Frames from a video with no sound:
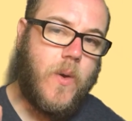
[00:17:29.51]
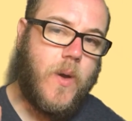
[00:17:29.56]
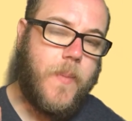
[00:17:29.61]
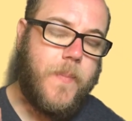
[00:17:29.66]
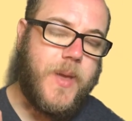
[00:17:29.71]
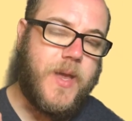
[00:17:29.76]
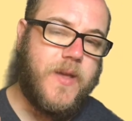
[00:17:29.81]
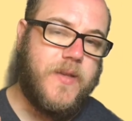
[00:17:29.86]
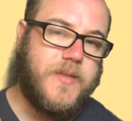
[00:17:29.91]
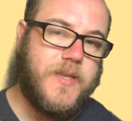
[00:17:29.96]

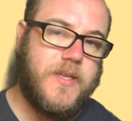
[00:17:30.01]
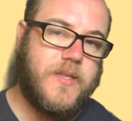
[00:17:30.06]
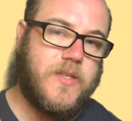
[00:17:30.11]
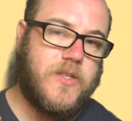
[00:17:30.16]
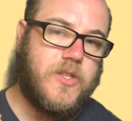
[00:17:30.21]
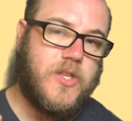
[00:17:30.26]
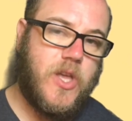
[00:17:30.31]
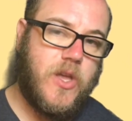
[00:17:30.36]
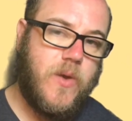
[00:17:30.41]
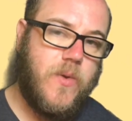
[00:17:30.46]
Because it's
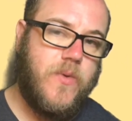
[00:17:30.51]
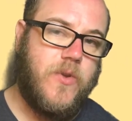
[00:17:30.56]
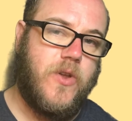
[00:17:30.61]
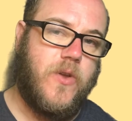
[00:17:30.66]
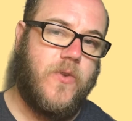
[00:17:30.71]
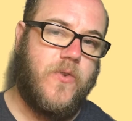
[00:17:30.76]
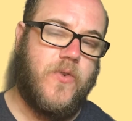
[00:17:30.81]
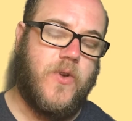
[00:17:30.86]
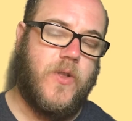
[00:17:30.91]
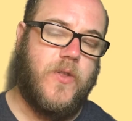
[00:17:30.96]
2
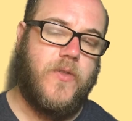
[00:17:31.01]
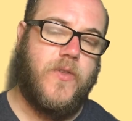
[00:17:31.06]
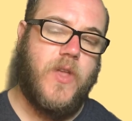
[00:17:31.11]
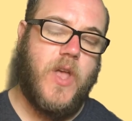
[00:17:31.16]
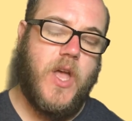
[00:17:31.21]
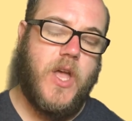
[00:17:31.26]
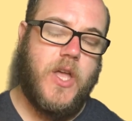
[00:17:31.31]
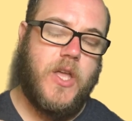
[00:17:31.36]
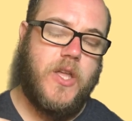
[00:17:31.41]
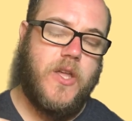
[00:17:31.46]
neutrons,
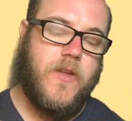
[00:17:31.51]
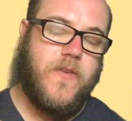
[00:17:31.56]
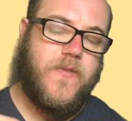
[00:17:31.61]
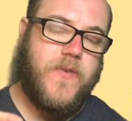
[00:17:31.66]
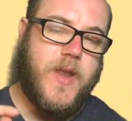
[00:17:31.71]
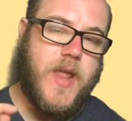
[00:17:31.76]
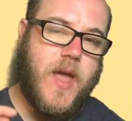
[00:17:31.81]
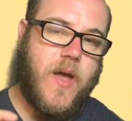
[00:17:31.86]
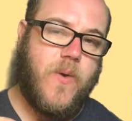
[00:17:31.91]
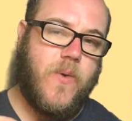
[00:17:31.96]
you've
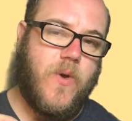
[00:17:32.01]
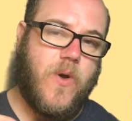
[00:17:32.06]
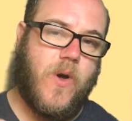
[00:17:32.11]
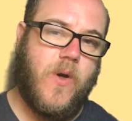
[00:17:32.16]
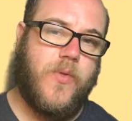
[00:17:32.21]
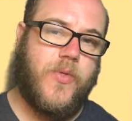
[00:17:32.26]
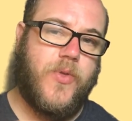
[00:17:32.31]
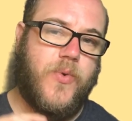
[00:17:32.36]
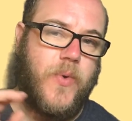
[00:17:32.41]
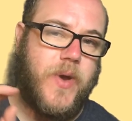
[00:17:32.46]
now
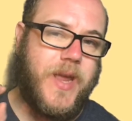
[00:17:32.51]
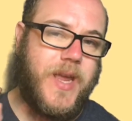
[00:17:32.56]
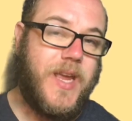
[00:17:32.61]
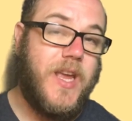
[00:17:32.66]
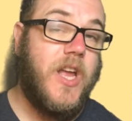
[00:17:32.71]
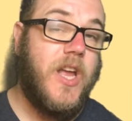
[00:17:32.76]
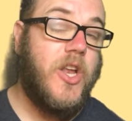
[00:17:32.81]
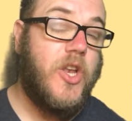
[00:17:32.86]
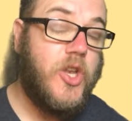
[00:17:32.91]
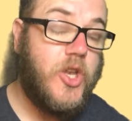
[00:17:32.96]
got
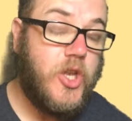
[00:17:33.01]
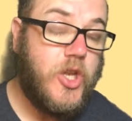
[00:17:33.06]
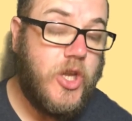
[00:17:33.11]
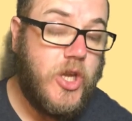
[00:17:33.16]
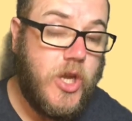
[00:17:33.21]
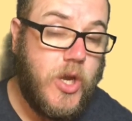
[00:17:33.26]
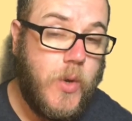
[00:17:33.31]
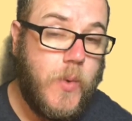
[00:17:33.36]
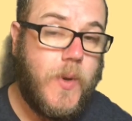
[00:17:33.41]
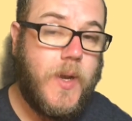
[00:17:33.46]
3
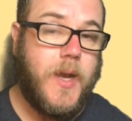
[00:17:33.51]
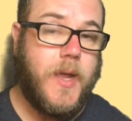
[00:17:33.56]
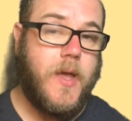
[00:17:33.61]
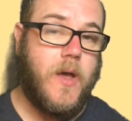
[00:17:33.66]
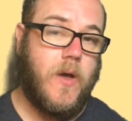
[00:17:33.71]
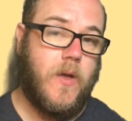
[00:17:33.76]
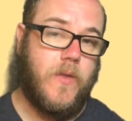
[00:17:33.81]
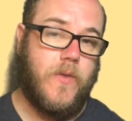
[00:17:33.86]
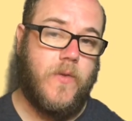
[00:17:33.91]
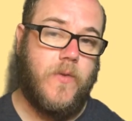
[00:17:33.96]

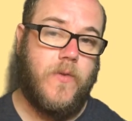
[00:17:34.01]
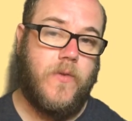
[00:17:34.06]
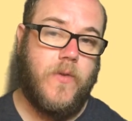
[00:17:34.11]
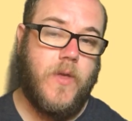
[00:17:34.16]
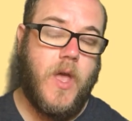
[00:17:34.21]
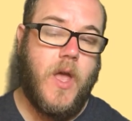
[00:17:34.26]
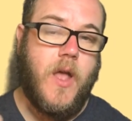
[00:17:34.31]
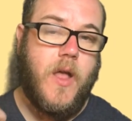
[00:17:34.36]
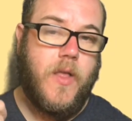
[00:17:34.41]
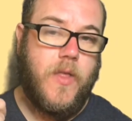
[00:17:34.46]
nucleons.
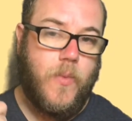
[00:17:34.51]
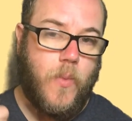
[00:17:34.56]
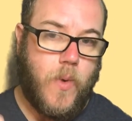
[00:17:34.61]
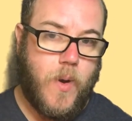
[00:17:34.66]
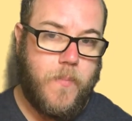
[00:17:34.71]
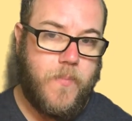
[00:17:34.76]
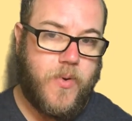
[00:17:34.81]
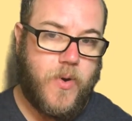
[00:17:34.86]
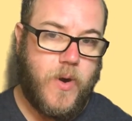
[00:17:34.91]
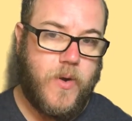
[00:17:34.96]

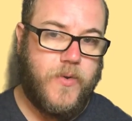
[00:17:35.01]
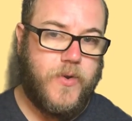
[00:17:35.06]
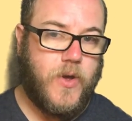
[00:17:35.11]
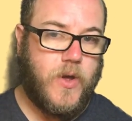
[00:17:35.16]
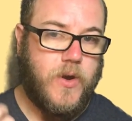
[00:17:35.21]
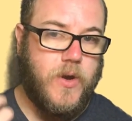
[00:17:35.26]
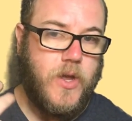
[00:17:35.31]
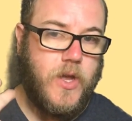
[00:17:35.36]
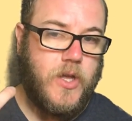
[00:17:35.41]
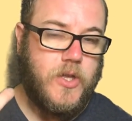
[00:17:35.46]
1
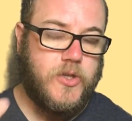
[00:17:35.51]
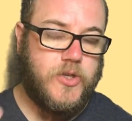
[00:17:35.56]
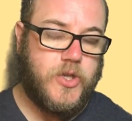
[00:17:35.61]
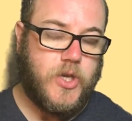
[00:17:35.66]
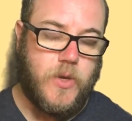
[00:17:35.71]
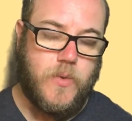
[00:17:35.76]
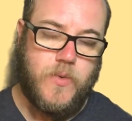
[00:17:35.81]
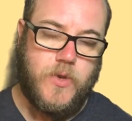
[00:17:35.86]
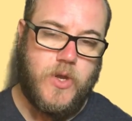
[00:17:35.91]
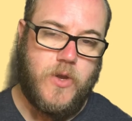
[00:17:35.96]
proton,
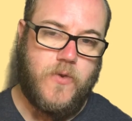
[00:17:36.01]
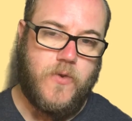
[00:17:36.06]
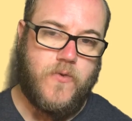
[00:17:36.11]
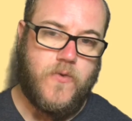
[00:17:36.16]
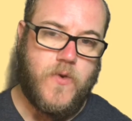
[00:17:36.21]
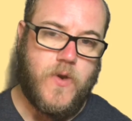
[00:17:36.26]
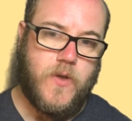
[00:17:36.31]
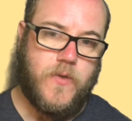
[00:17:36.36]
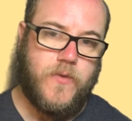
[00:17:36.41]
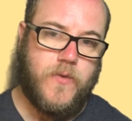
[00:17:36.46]
2
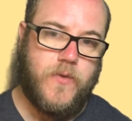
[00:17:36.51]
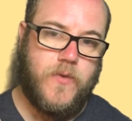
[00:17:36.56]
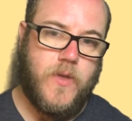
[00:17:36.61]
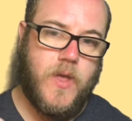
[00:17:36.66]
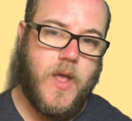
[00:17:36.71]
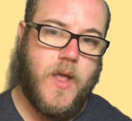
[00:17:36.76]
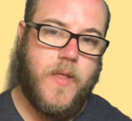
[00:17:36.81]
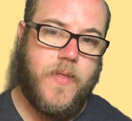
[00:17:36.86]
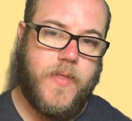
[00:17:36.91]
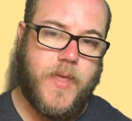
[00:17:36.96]
neutrons.
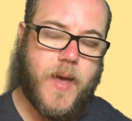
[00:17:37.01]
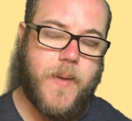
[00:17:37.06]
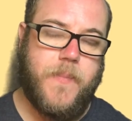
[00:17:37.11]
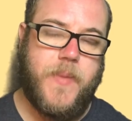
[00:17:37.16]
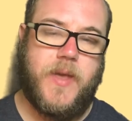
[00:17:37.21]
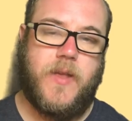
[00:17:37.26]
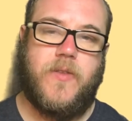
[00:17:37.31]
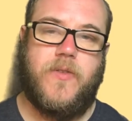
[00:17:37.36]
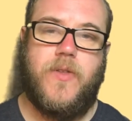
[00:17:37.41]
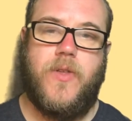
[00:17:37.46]
That
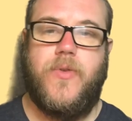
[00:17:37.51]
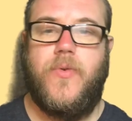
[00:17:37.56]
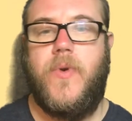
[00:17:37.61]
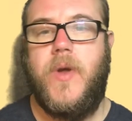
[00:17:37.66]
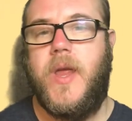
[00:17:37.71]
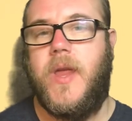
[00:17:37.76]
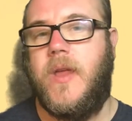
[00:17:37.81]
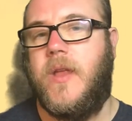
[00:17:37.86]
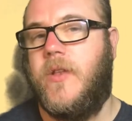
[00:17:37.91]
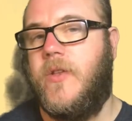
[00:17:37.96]
makes the
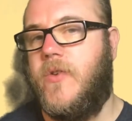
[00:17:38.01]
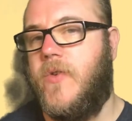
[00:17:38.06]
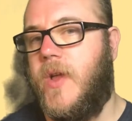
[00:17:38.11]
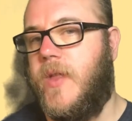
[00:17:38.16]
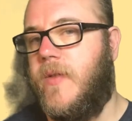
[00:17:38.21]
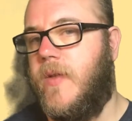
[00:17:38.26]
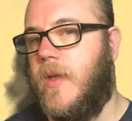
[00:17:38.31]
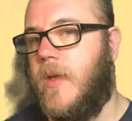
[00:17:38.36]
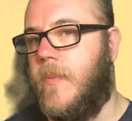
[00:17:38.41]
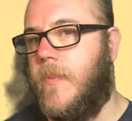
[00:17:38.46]
3 in
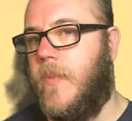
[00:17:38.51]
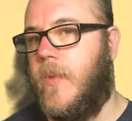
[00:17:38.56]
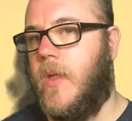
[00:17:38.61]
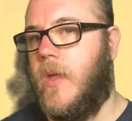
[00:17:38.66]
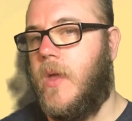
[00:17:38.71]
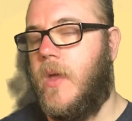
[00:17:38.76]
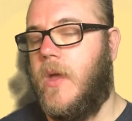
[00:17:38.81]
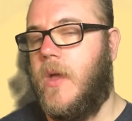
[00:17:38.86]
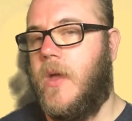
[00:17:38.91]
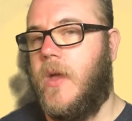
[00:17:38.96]
tritium.
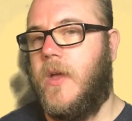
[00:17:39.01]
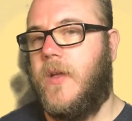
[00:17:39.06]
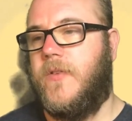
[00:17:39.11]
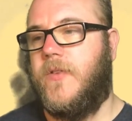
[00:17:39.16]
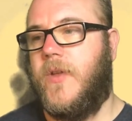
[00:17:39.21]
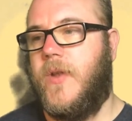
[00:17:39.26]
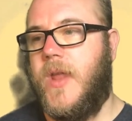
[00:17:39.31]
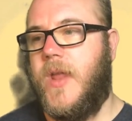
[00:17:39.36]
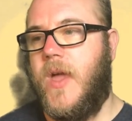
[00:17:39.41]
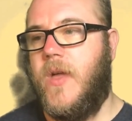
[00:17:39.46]

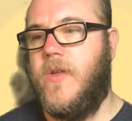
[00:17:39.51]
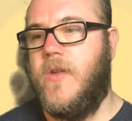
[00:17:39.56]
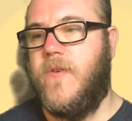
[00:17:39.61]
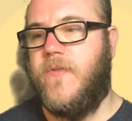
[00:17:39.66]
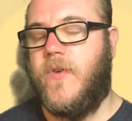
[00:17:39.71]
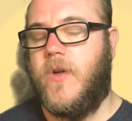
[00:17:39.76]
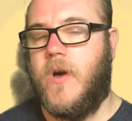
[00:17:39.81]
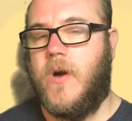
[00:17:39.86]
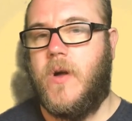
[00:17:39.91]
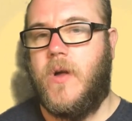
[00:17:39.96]
So now
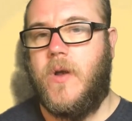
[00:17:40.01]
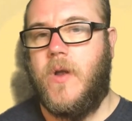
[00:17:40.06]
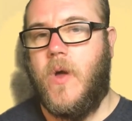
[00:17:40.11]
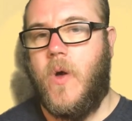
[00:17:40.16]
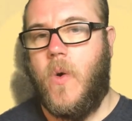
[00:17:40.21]
you've got